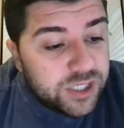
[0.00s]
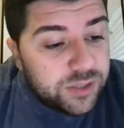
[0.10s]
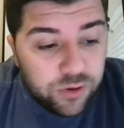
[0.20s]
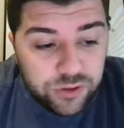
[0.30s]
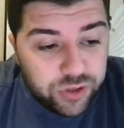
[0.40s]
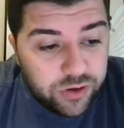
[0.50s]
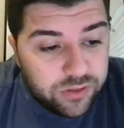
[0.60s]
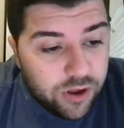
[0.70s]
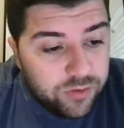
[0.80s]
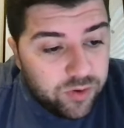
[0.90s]
Jimmy Horn Jr.,
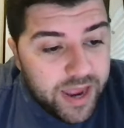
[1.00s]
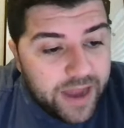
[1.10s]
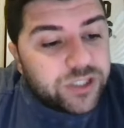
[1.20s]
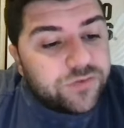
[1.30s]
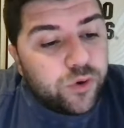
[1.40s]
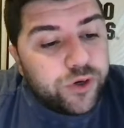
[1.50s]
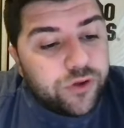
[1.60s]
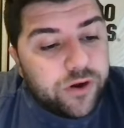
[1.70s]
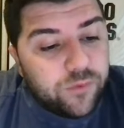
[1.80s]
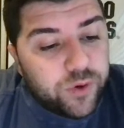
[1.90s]
33 catches,
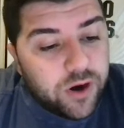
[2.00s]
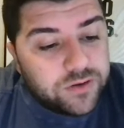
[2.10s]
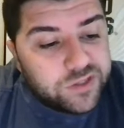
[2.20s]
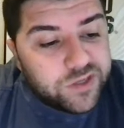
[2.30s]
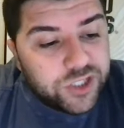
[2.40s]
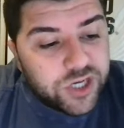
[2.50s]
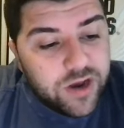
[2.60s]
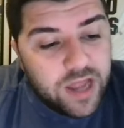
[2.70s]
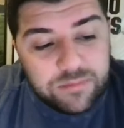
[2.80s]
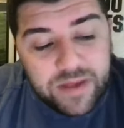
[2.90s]
434 yards and
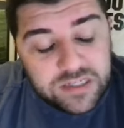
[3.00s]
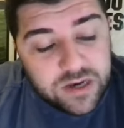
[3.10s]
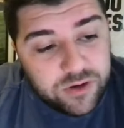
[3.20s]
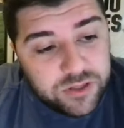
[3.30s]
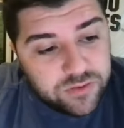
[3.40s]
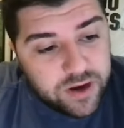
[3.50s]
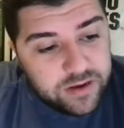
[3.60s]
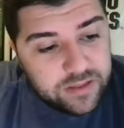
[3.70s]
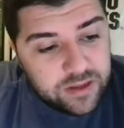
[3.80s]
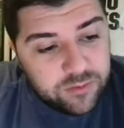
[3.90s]
touchdown. Not the best numbers,
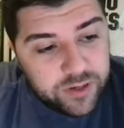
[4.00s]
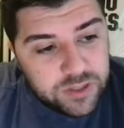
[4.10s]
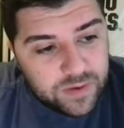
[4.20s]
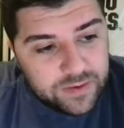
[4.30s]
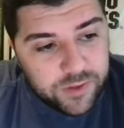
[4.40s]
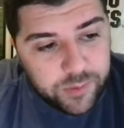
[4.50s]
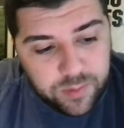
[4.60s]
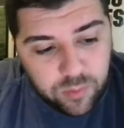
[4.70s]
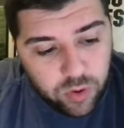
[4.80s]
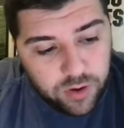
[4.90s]
right? I think we were expecting a little
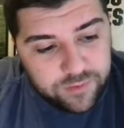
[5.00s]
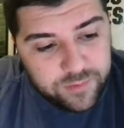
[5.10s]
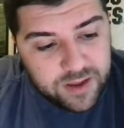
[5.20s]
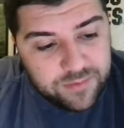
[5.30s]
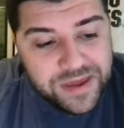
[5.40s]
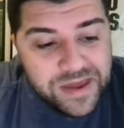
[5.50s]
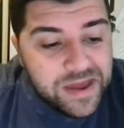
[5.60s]
bit more from him.